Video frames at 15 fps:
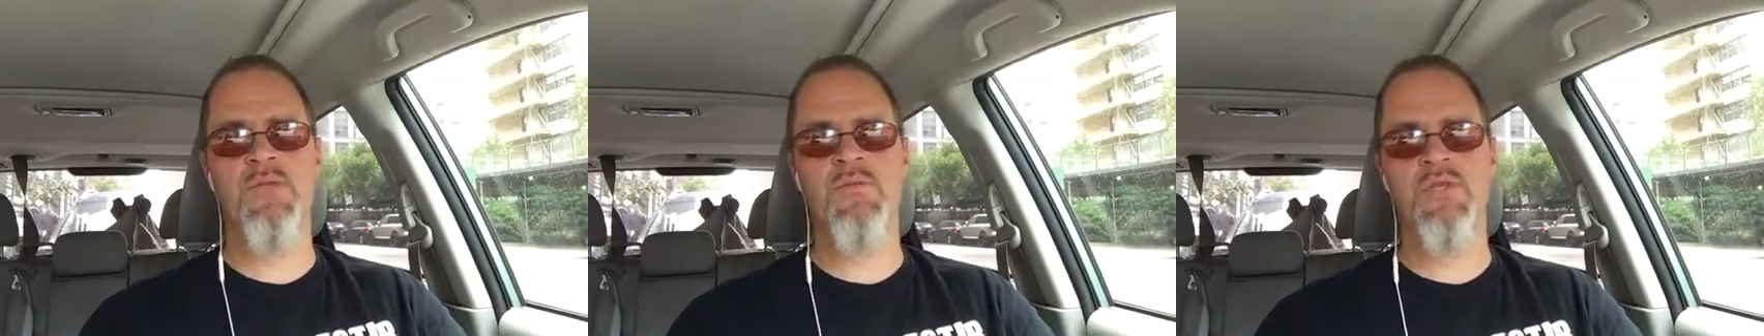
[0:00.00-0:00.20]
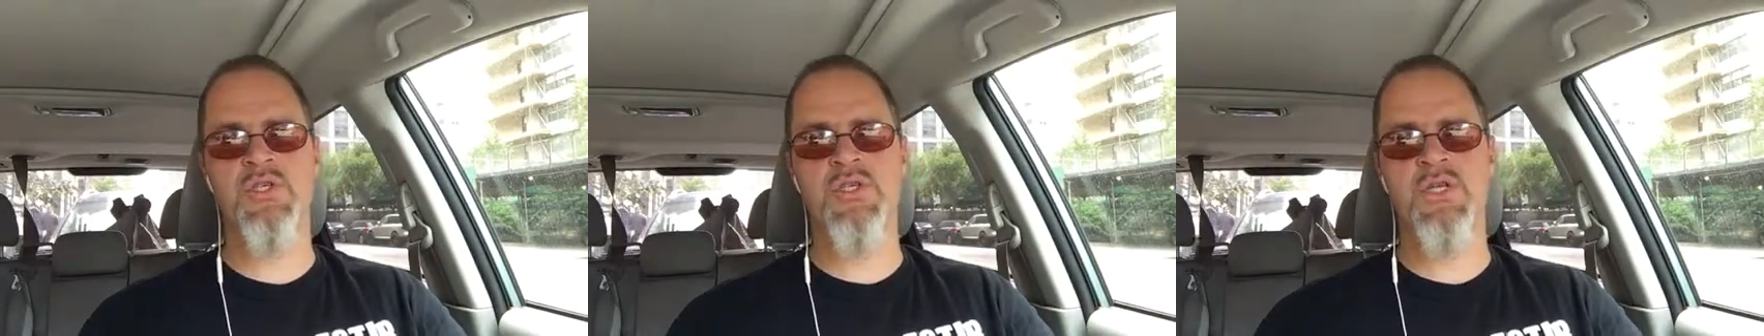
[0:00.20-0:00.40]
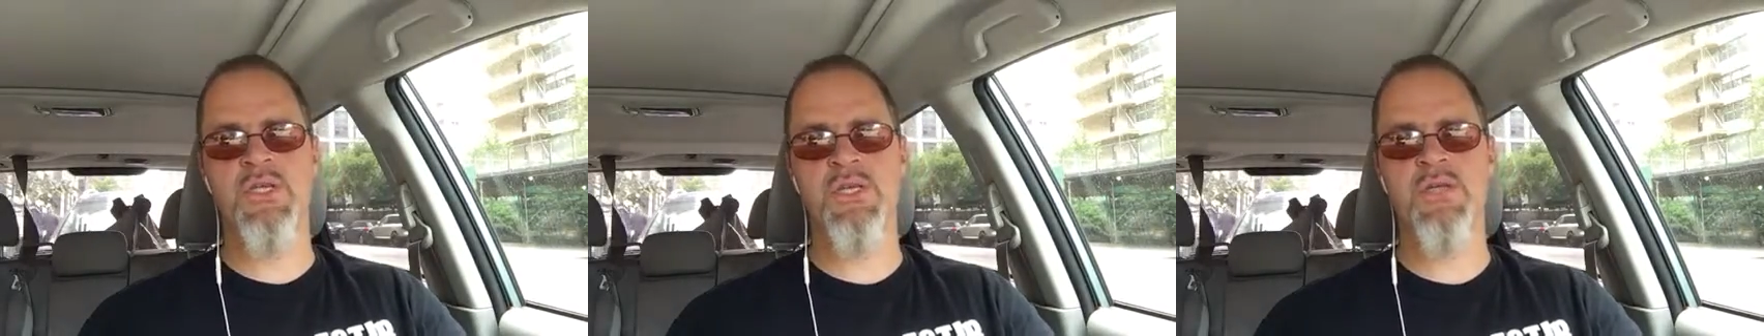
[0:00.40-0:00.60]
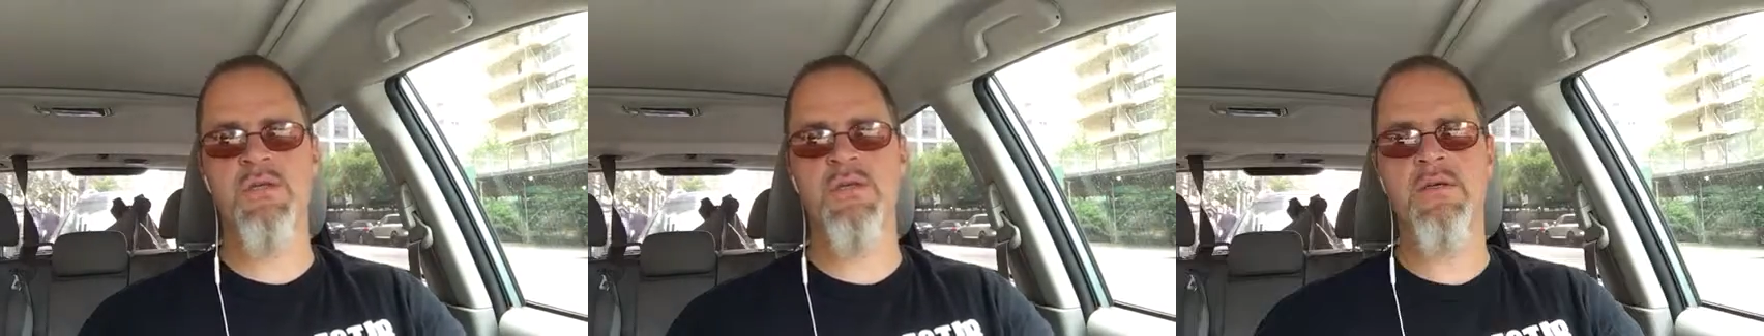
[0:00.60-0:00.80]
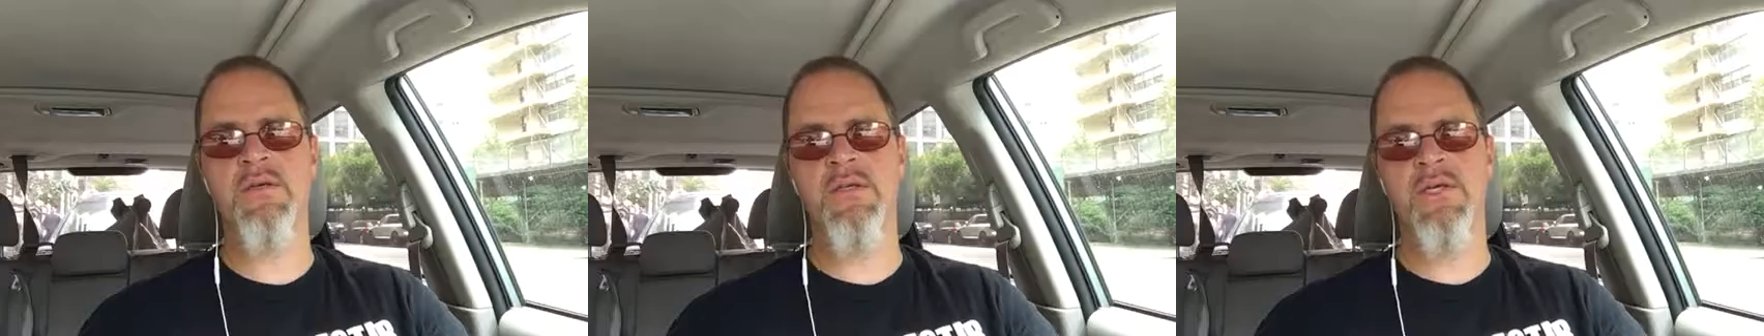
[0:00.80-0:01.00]
Machine
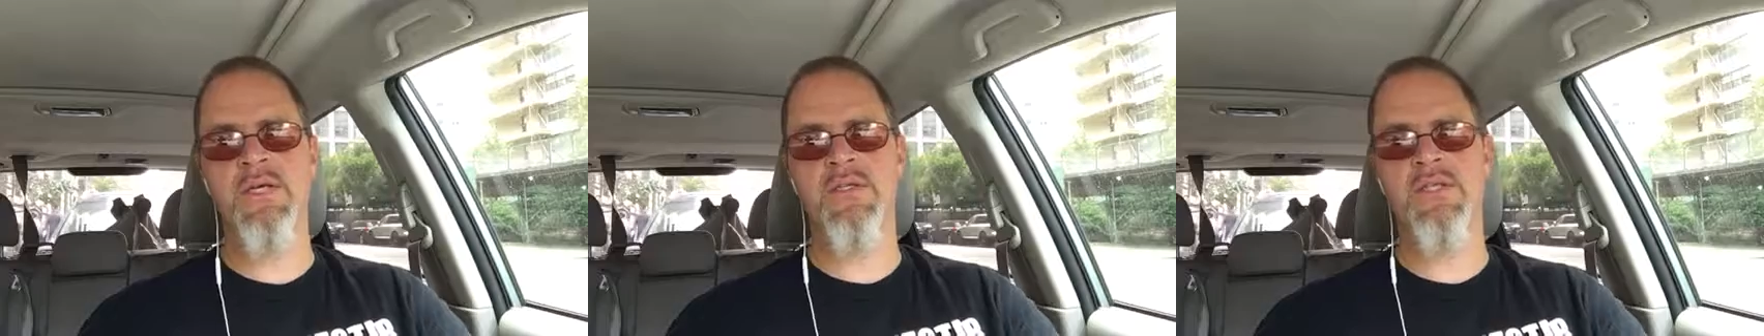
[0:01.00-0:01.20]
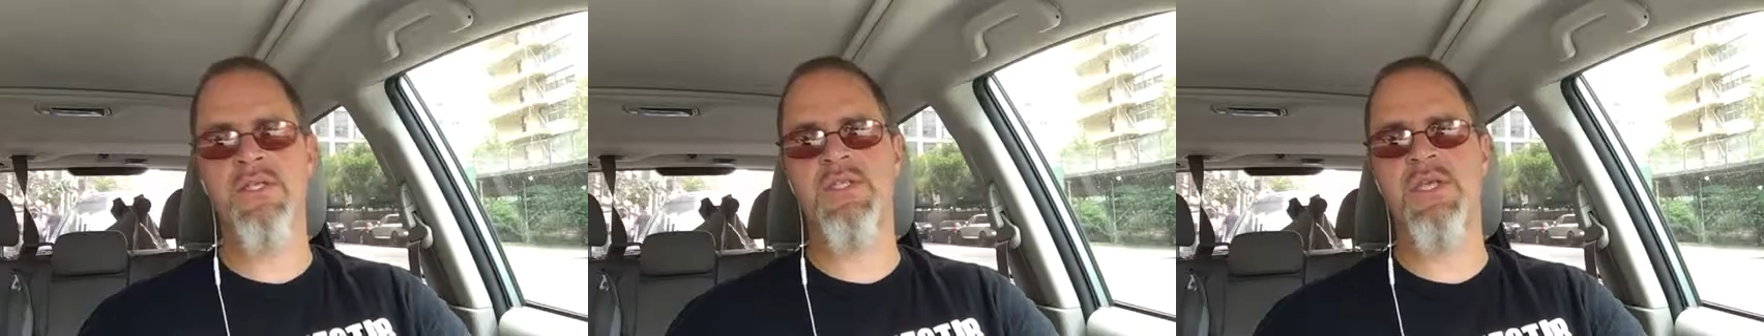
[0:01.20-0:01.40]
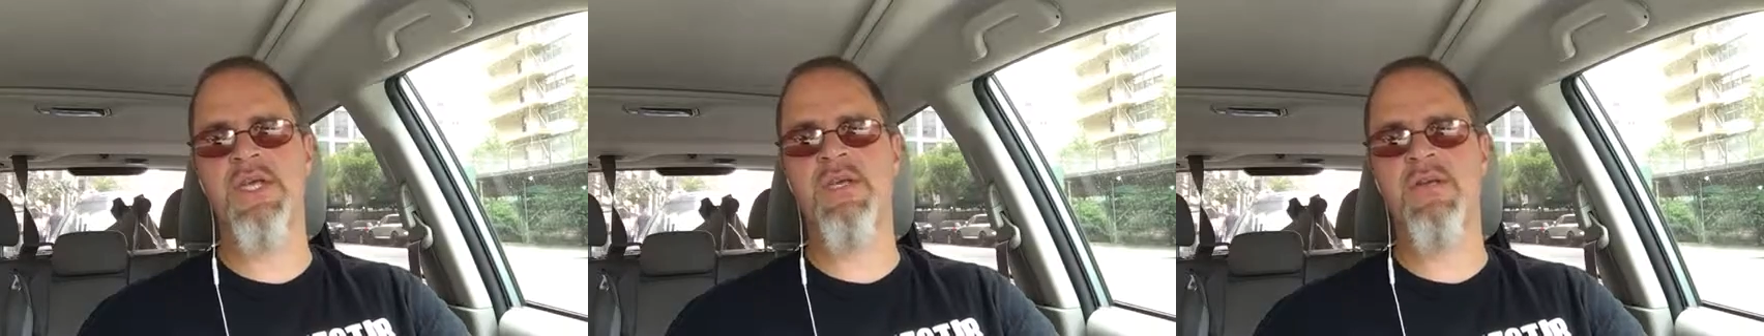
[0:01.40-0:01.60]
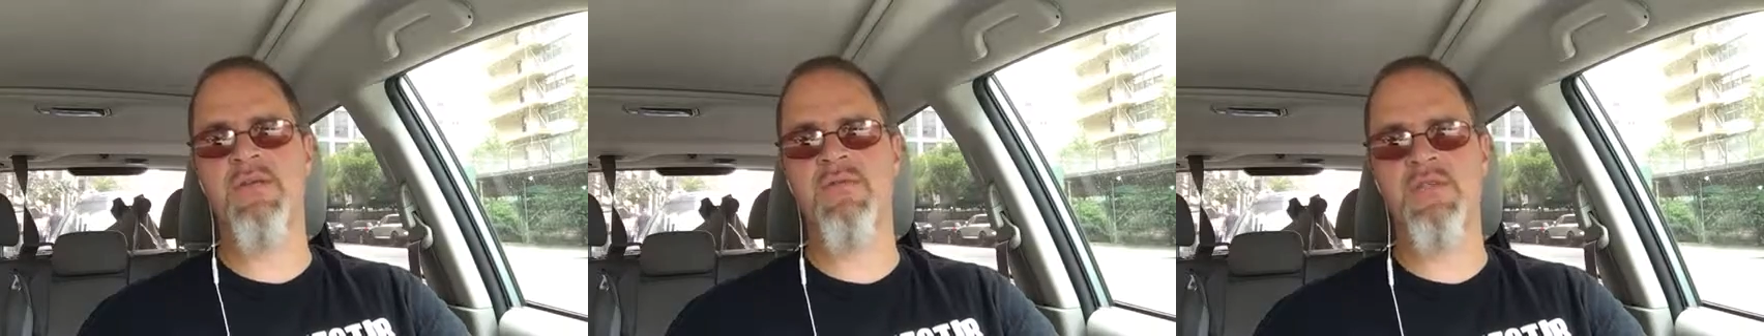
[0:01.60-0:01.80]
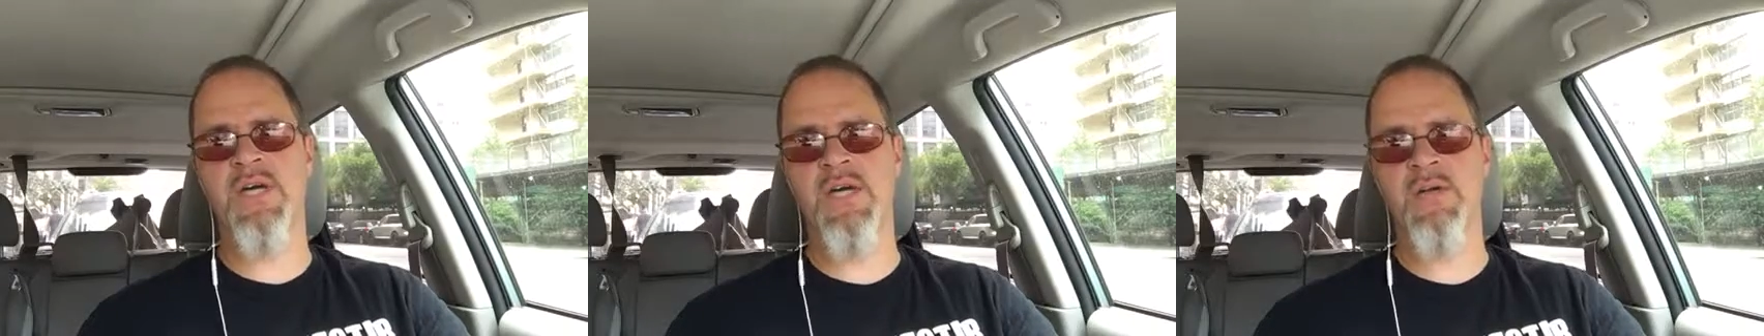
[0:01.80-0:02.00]
is the
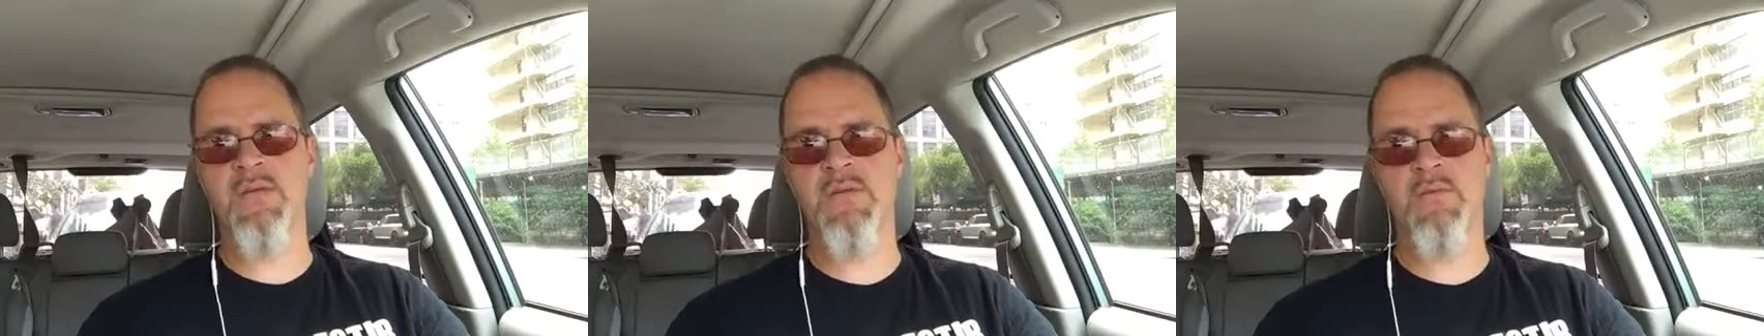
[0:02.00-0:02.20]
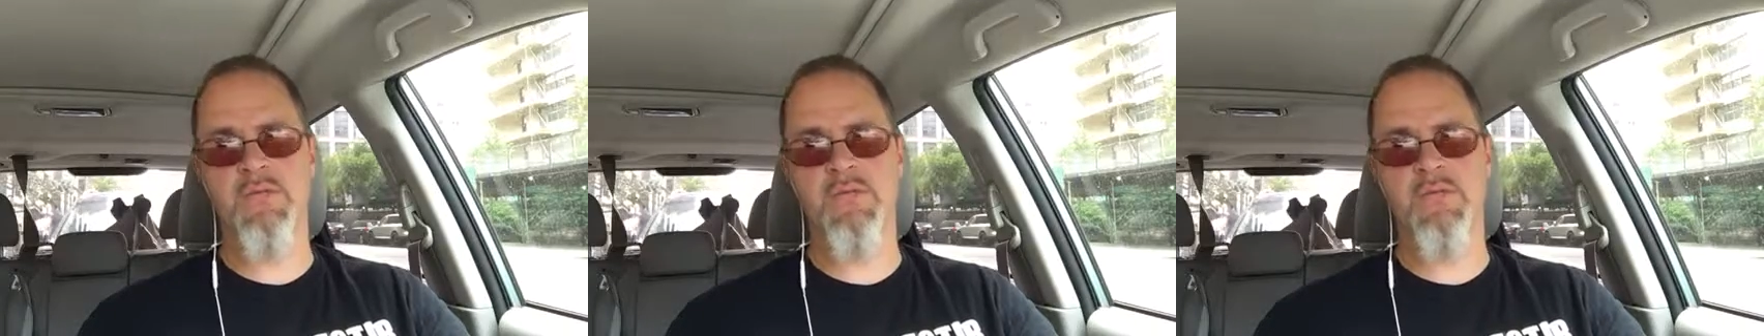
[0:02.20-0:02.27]
tentative title,